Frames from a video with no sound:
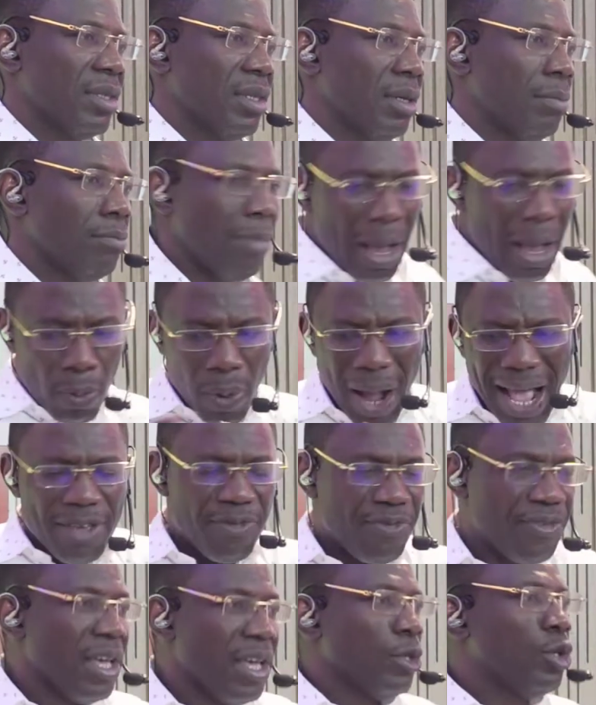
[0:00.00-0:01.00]
My
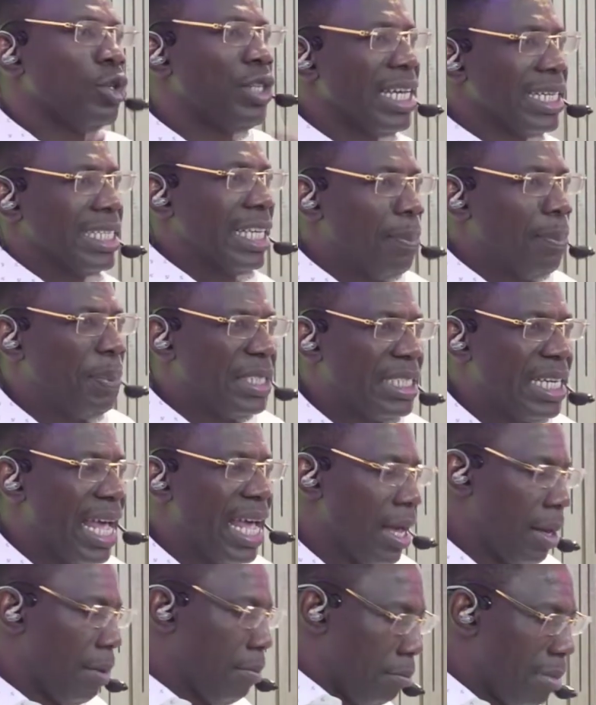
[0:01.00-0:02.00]
wife, you didn't keep it
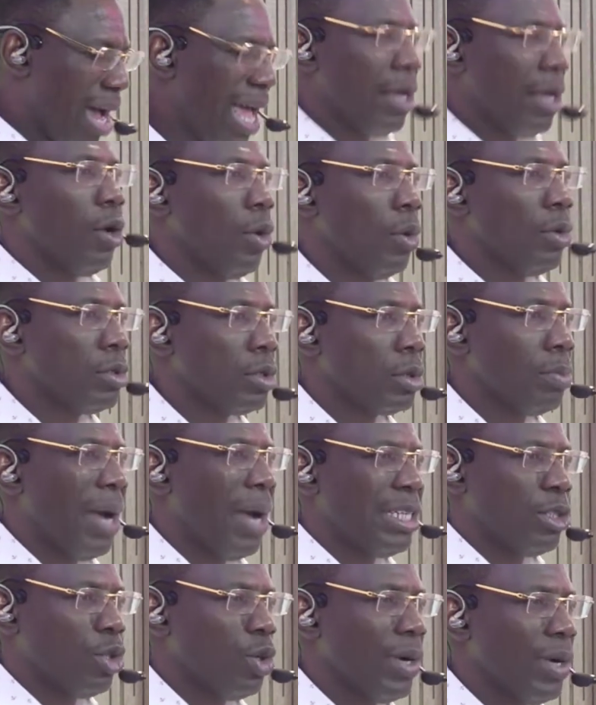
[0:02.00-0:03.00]
here.
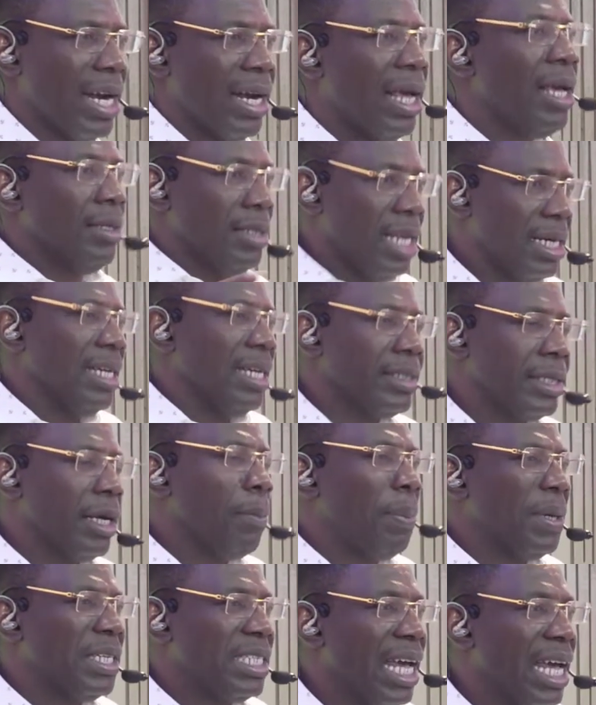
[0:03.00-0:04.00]
My children, they didn't
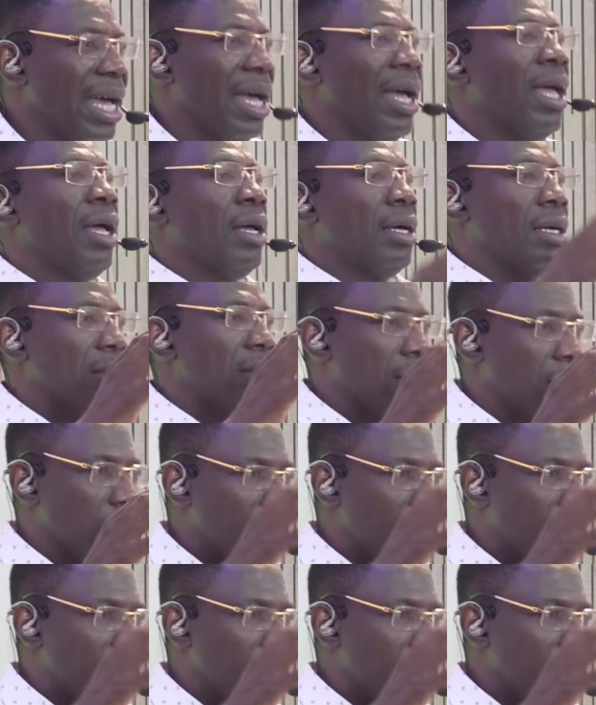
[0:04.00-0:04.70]
keep it here. You